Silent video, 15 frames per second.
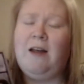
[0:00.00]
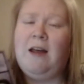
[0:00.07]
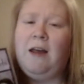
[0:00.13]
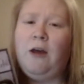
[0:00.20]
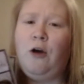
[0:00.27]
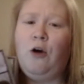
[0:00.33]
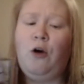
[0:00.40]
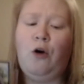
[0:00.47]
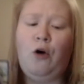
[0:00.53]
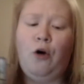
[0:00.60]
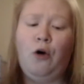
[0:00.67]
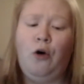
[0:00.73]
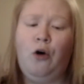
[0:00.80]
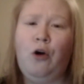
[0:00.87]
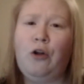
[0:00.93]
Like,
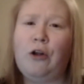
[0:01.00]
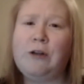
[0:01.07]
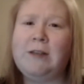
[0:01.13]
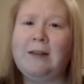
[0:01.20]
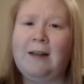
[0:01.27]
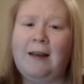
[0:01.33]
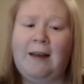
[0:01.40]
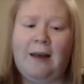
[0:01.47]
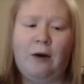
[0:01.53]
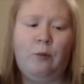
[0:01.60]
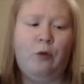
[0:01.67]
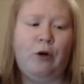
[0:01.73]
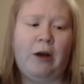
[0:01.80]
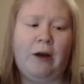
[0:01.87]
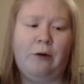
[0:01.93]
who doesn't like
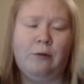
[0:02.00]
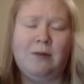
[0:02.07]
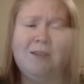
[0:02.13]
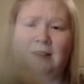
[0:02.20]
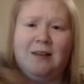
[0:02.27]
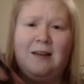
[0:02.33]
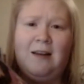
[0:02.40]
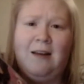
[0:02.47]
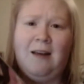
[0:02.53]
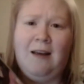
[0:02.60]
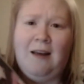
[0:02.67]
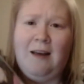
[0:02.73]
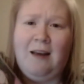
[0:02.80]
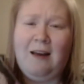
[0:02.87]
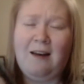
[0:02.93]
Gilmore Girls?
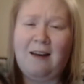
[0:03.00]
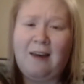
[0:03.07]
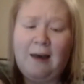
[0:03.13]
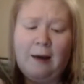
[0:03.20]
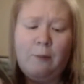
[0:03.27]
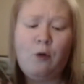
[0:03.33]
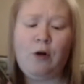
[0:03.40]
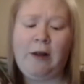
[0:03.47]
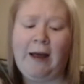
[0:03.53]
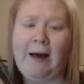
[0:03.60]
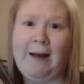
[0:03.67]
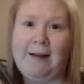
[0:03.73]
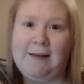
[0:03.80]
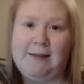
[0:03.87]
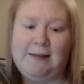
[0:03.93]
Come on
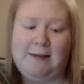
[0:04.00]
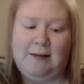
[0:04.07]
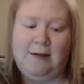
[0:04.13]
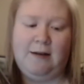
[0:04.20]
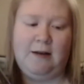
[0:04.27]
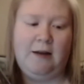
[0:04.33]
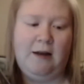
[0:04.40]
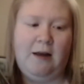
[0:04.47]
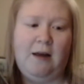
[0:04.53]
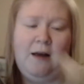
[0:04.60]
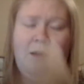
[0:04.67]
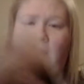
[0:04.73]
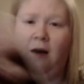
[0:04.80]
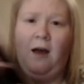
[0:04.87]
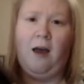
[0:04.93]
guys.
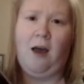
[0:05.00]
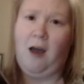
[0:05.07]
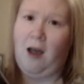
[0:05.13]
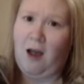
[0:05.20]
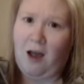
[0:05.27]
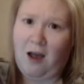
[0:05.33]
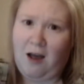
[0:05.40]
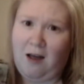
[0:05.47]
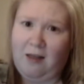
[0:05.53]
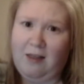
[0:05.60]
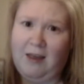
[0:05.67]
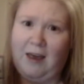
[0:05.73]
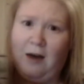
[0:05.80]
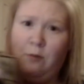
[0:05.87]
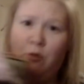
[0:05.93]

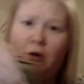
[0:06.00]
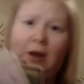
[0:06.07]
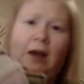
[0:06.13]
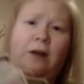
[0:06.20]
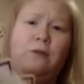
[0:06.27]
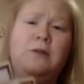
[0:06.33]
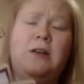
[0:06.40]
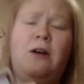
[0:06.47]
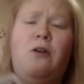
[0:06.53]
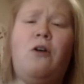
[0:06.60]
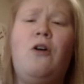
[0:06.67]
The Gilmore Girls are